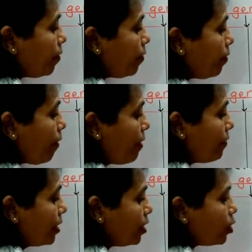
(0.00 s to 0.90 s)
Why
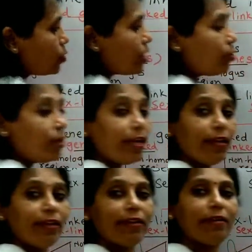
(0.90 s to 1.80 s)
father to son only?
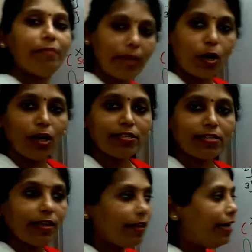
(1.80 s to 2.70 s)
Because
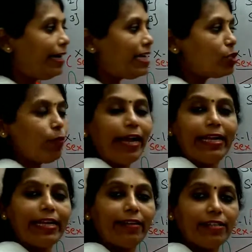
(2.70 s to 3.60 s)
it is
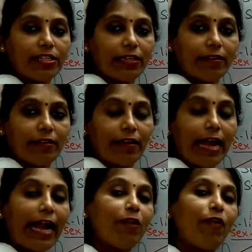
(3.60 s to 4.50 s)
Y-linked gene
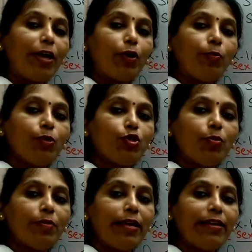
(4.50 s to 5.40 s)
and Y
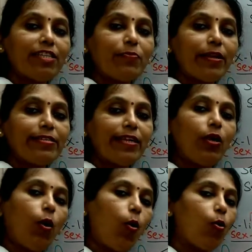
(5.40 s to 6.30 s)
chromosome, it is present
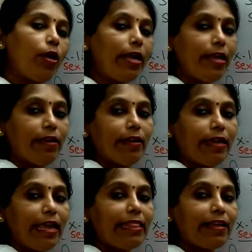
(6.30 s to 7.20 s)
only
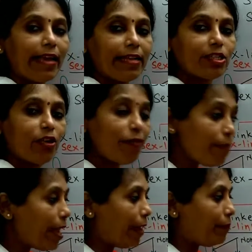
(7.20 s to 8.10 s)
in the case of
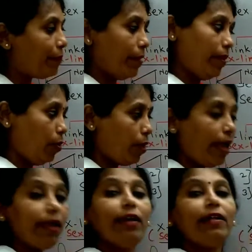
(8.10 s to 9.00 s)
male. Okay.
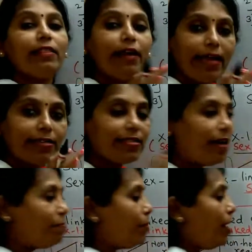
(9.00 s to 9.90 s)
The
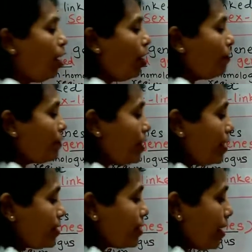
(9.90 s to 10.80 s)
example of
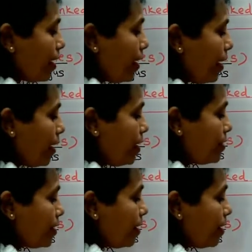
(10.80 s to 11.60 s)
this is